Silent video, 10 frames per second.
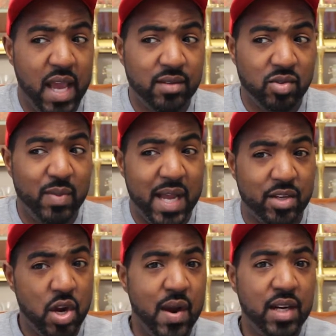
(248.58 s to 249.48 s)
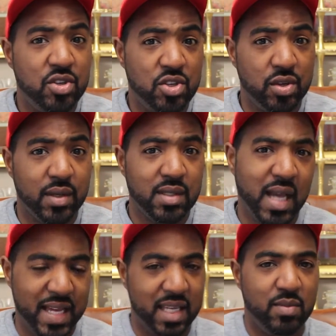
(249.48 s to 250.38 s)
cancel my current
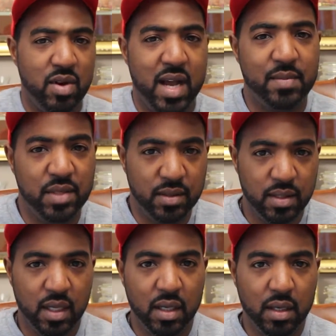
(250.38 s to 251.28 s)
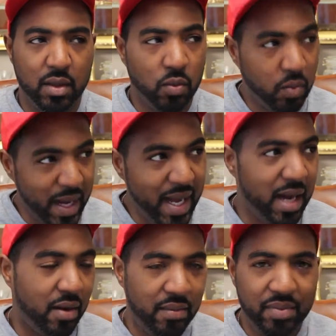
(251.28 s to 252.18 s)
insurance, I get more options?
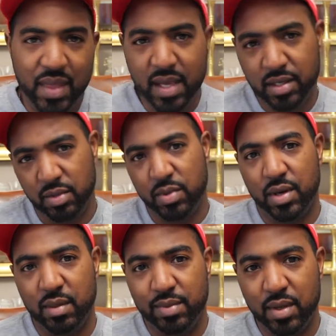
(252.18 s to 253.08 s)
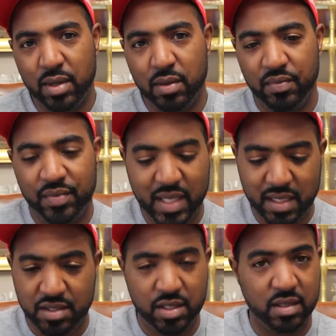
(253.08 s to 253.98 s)
Wow. Thank you, Bernie, bro.
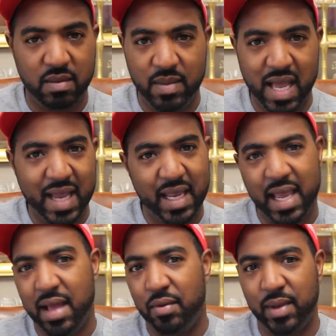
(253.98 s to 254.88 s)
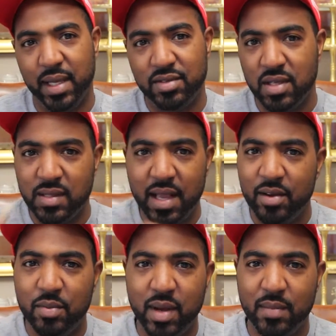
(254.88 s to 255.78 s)
That's just amazing. I can't wait. Just like
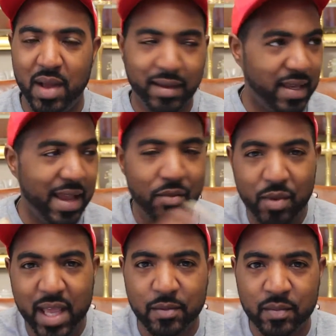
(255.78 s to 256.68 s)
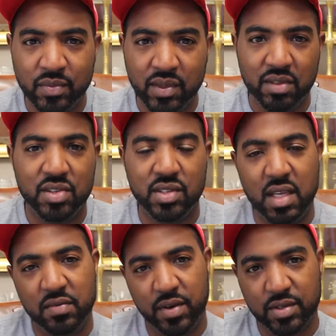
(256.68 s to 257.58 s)
Obama, I can't wait till this
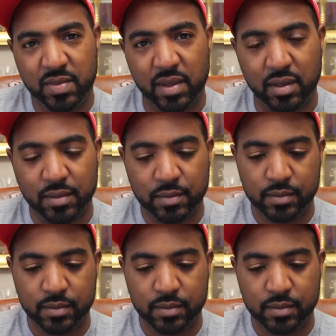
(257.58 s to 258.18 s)
thing falls apart.